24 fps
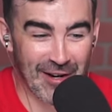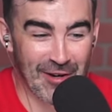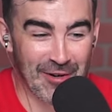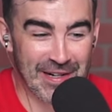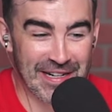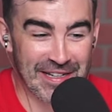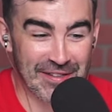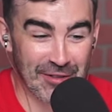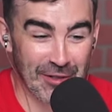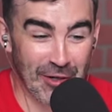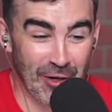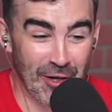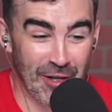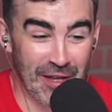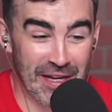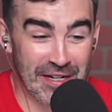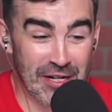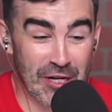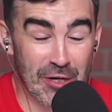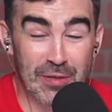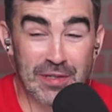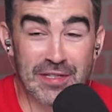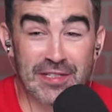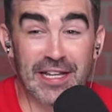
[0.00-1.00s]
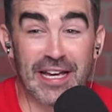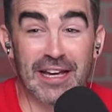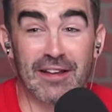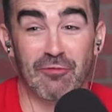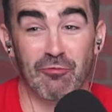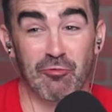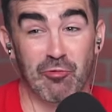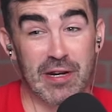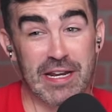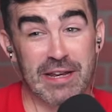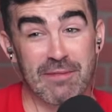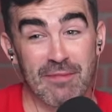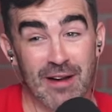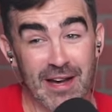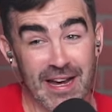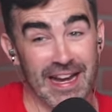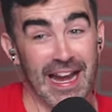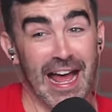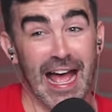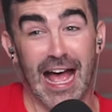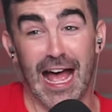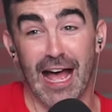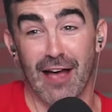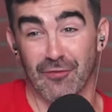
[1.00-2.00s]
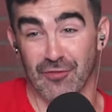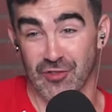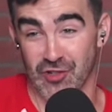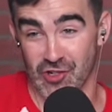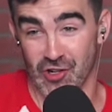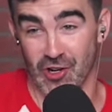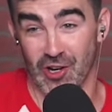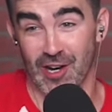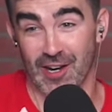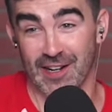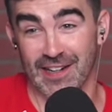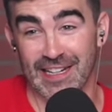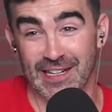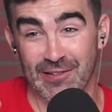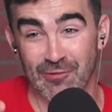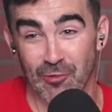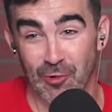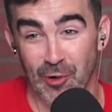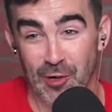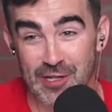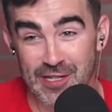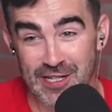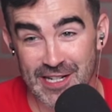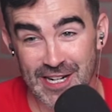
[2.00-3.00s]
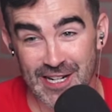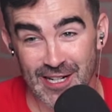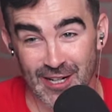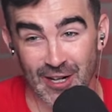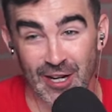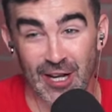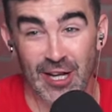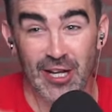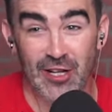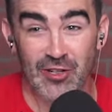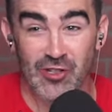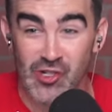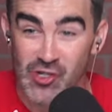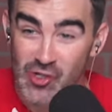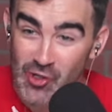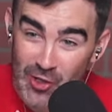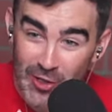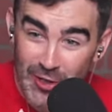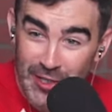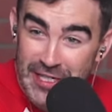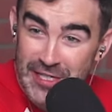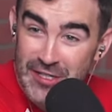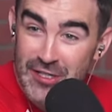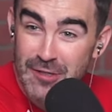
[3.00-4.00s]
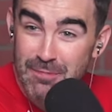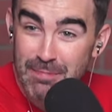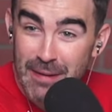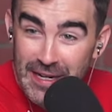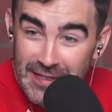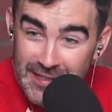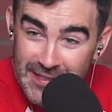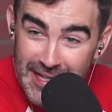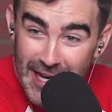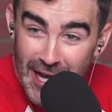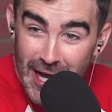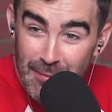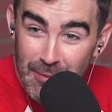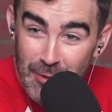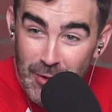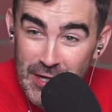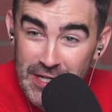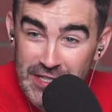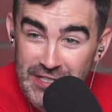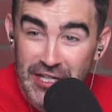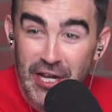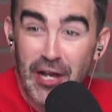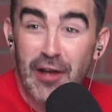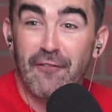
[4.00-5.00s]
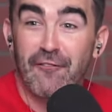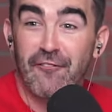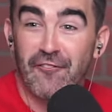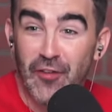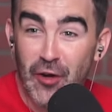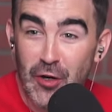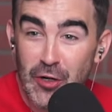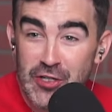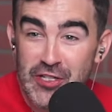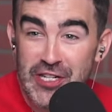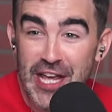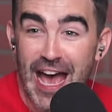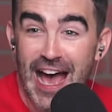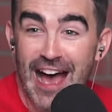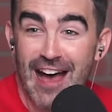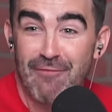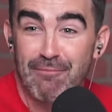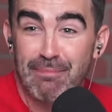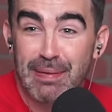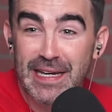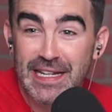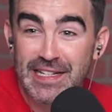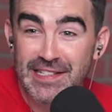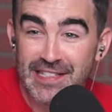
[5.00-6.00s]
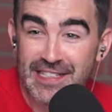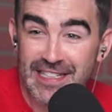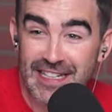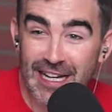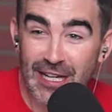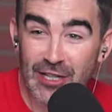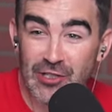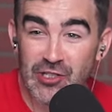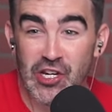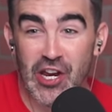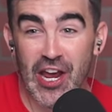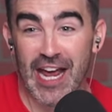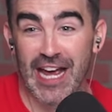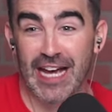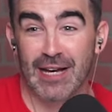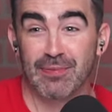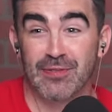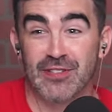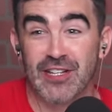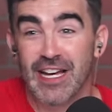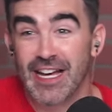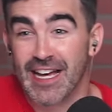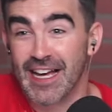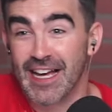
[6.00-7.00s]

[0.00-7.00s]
I don't either. All I know is that we might have, Sean, in 1 year, Sugarland Space Cowboys, first half PCL champs.